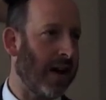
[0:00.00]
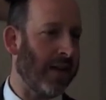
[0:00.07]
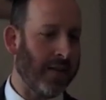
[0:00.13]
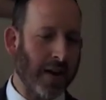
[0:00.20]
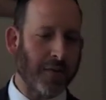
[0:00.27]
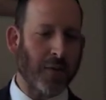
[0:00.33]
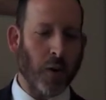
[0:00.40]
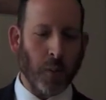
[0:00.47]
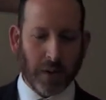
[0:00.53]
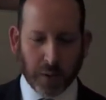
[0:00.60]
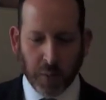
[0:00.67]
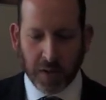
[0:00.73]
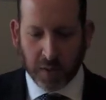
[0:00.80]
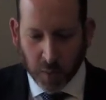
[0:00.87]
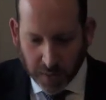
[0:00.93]
And therefore, what do
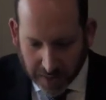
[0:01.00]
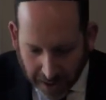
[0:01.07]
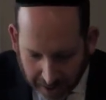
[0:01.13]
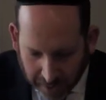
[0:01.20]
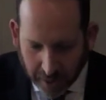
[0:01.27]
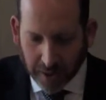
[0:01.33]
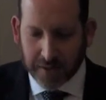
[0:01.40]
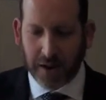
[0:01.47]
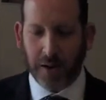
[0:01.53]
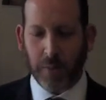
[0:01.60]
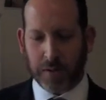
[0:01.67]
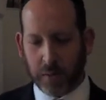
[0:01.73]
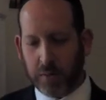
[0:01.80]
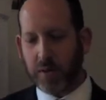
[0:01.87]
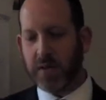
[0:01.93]
we do in the Haggadah?
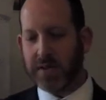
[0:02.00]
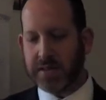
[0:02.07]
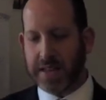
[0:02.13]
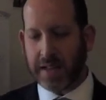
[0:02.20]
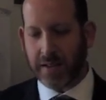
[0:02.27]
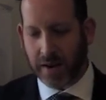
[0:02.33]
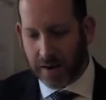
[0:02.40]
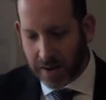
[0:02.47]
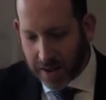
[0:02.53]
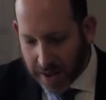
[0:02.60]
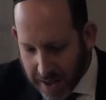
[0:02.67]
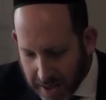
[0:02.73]
What do we do in the Seder?